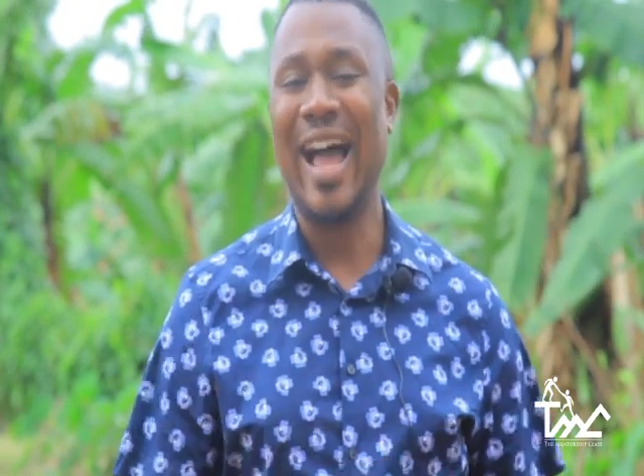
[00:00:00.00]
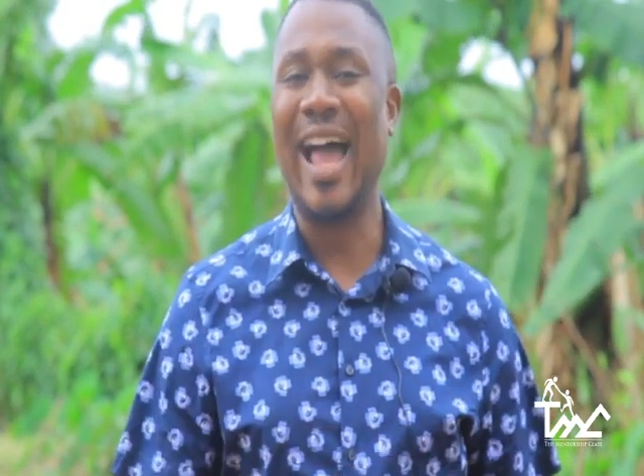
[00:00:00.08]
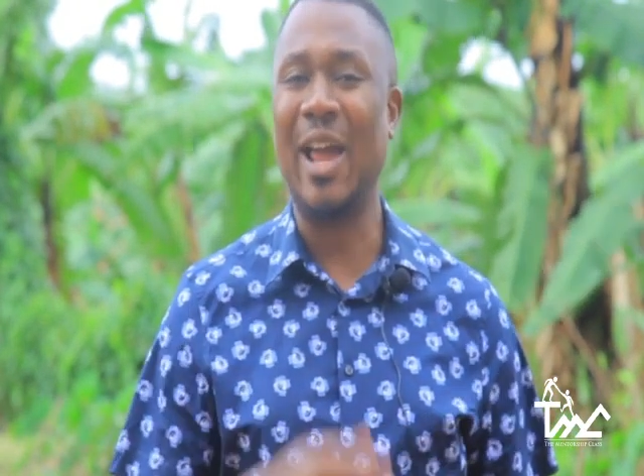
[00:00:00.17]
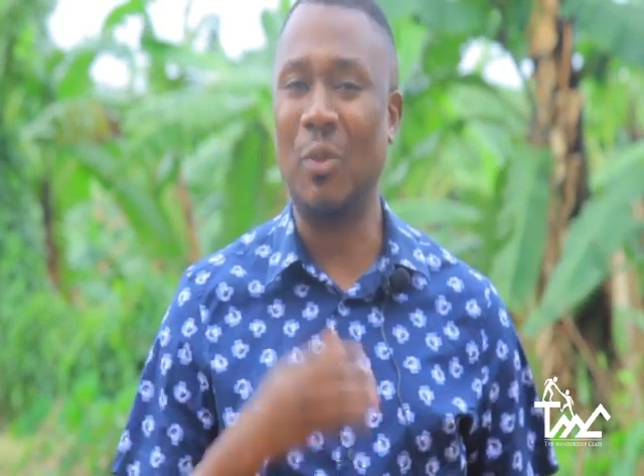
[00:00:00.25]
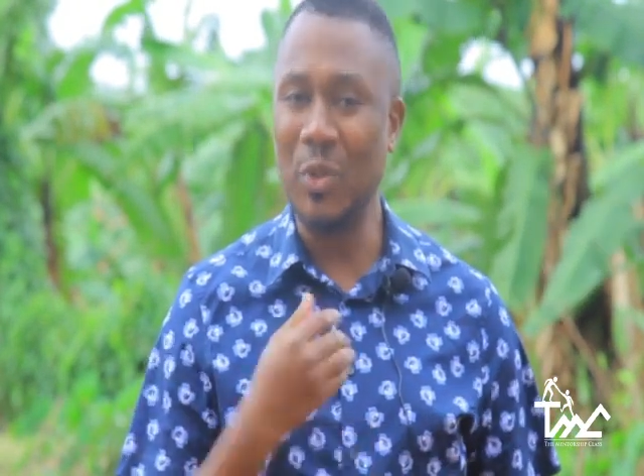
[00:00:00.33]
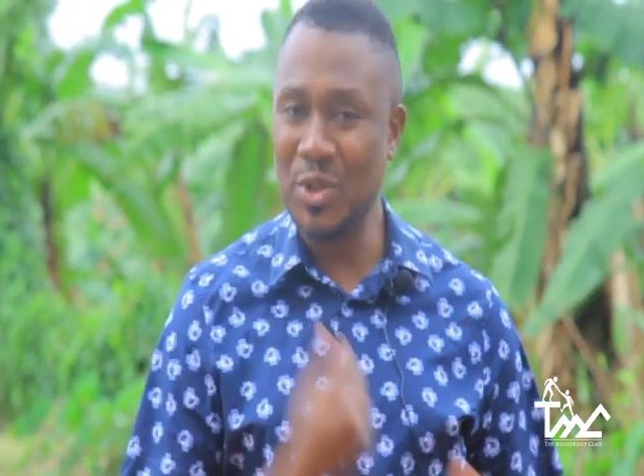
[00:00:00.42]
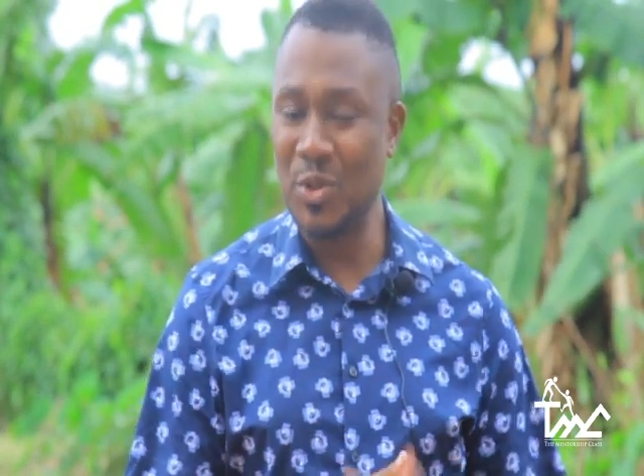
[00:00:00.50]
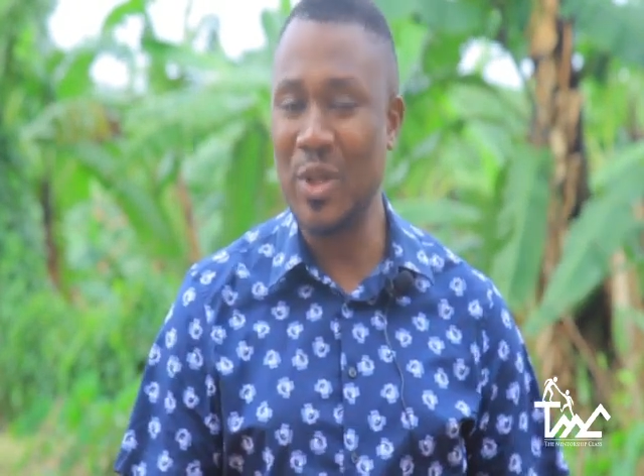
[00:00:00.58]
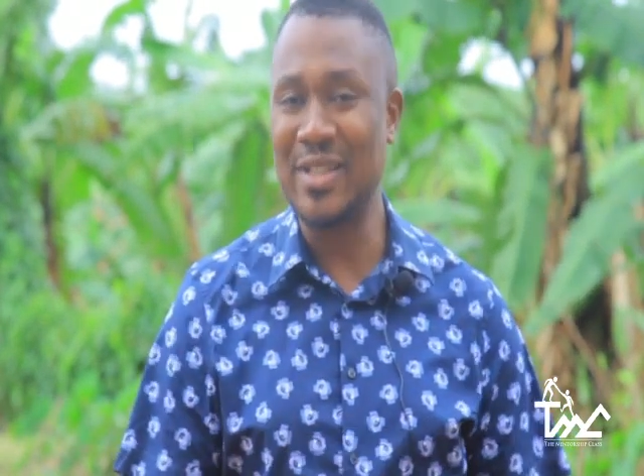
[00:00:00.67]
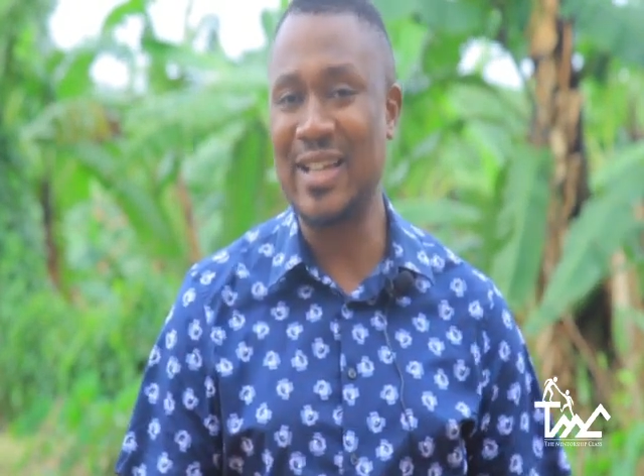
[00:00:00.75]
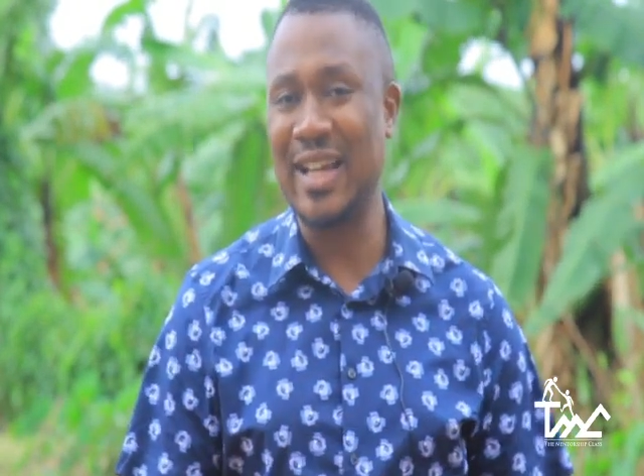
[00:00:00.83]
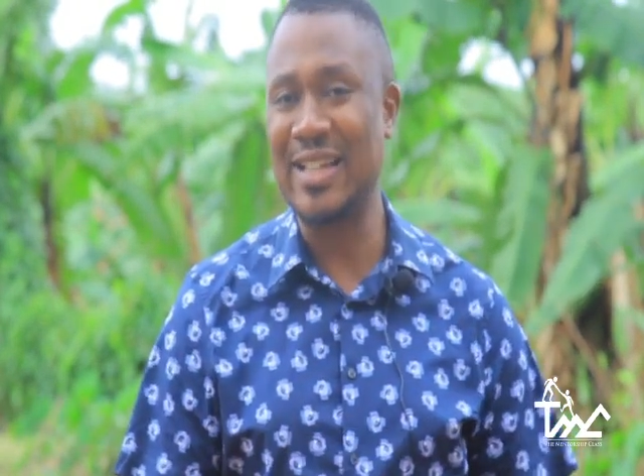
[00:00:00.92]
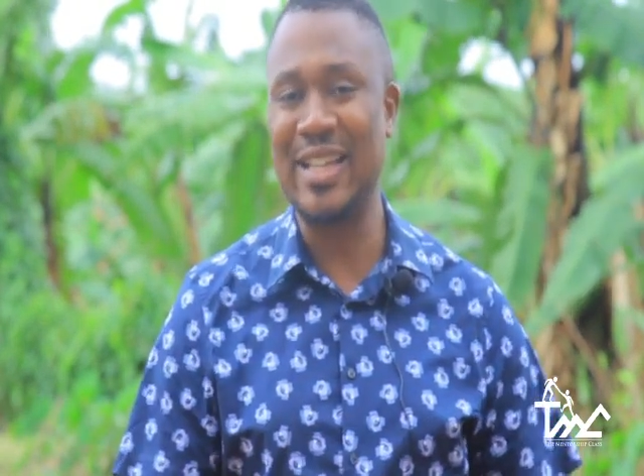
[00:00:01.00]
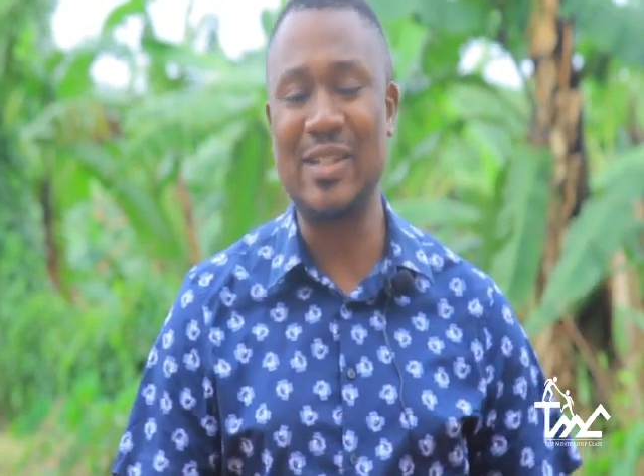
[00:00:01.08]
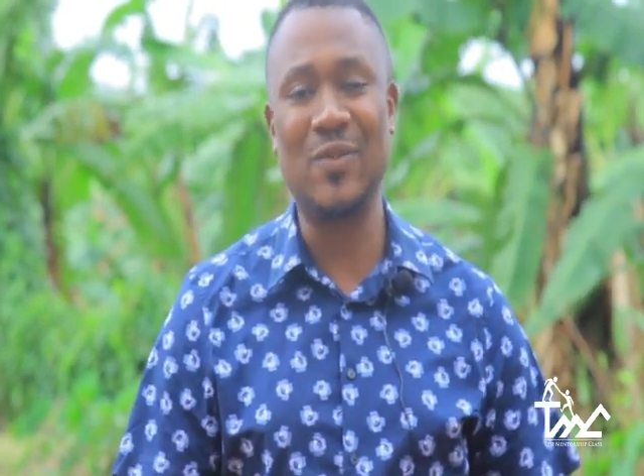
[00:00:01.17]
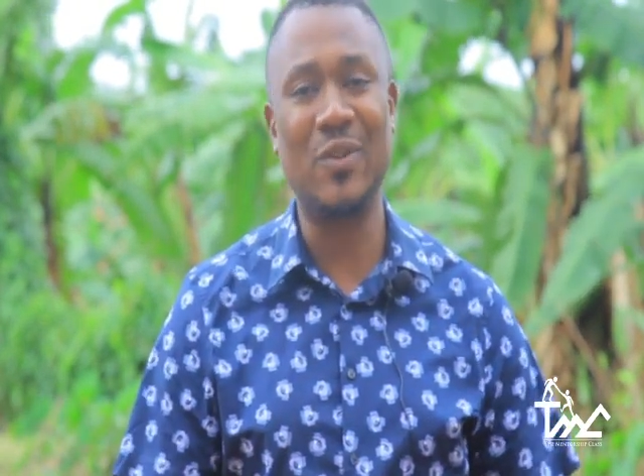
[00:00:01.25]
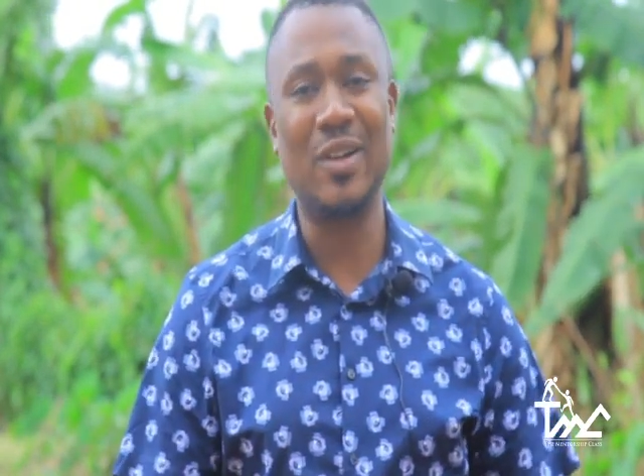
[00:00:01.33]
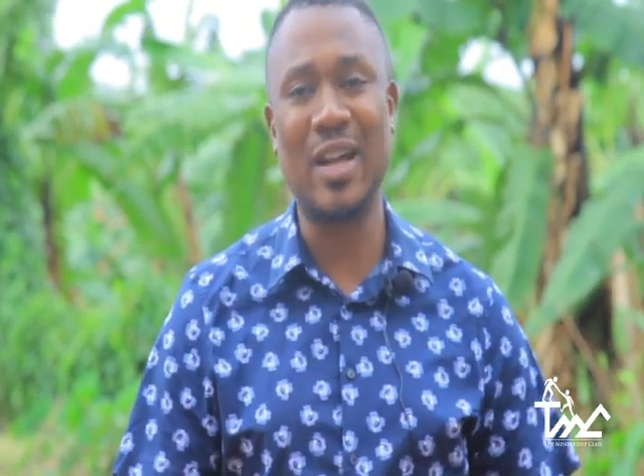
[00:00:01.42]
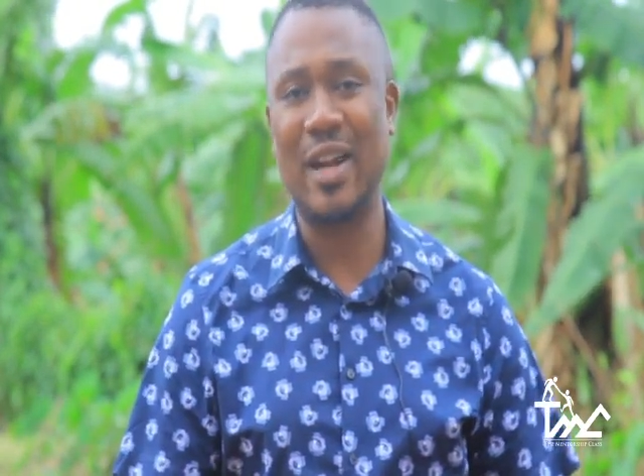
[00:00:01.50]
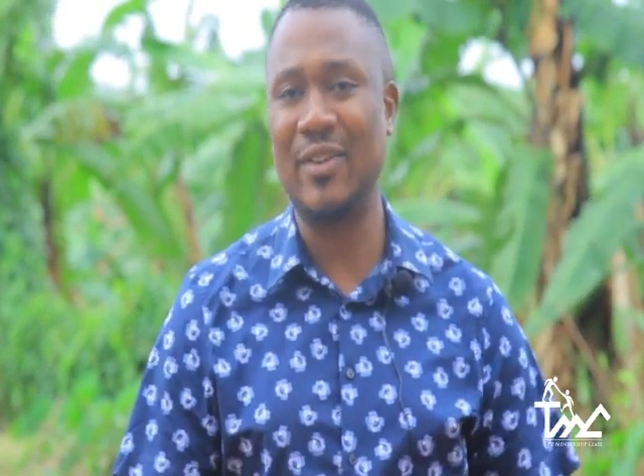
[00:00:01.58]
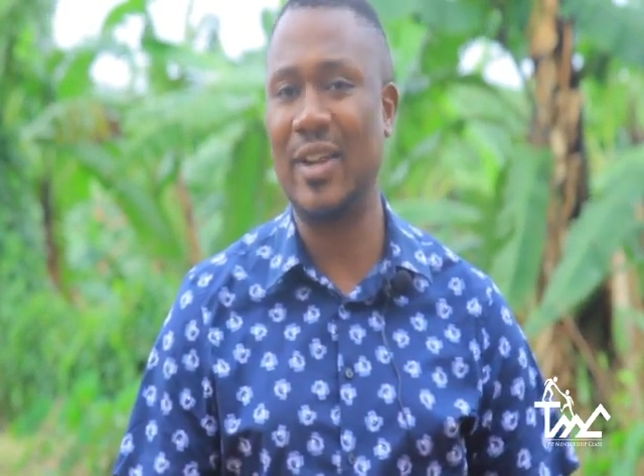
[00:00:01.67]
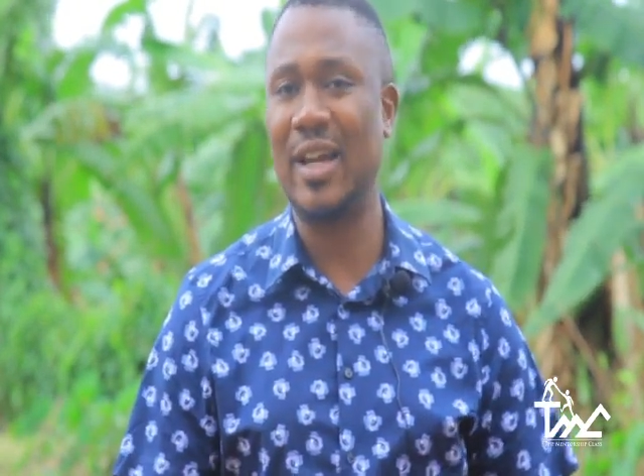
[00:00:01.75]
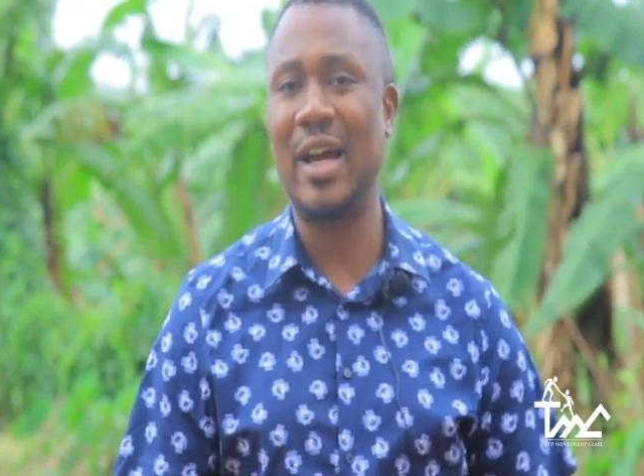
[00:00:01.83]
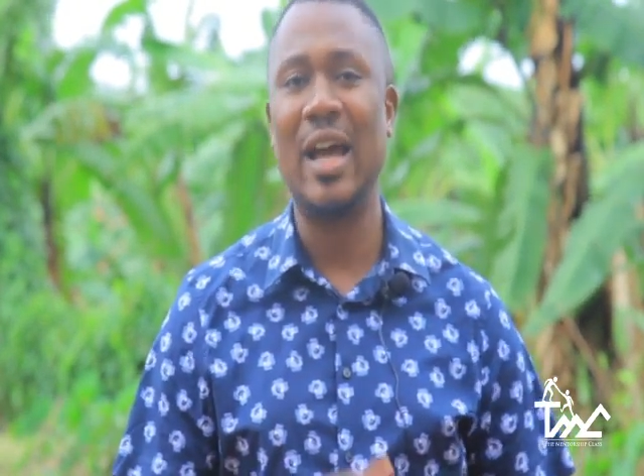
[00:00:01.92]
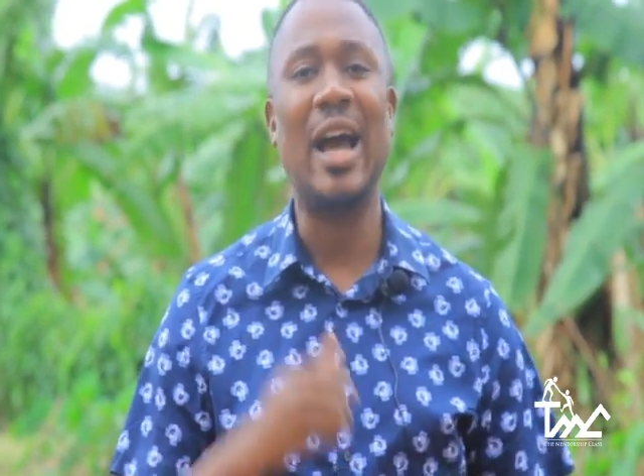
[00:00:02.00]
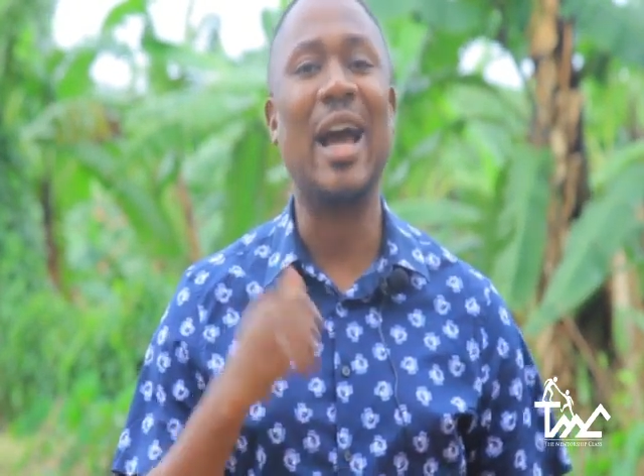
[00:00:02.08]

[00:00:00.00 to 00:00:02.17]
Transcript: I wish you a successful career.